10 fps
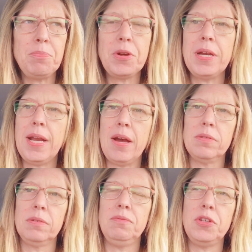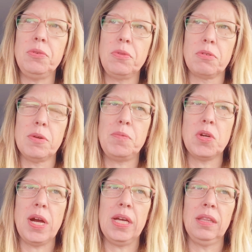print it out and view the
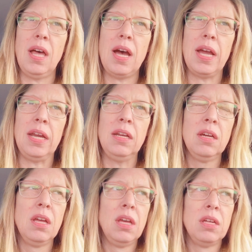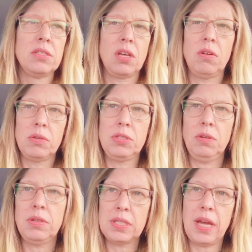report online. So as
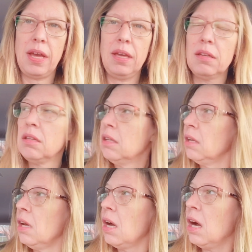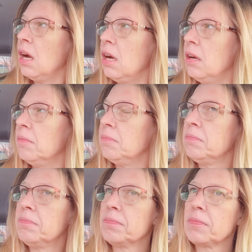soon as I
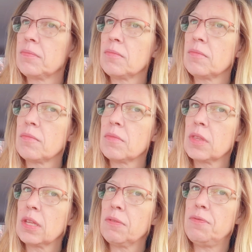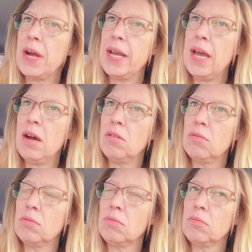find
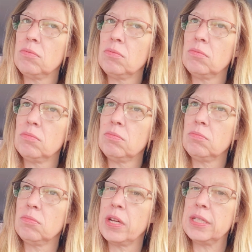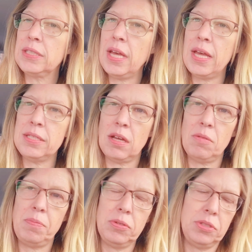out what it says,
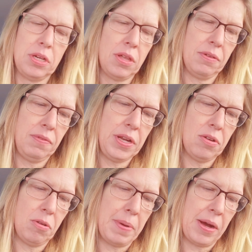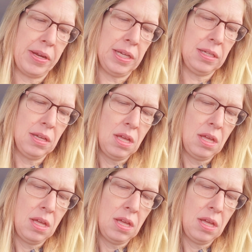I'll post another video about it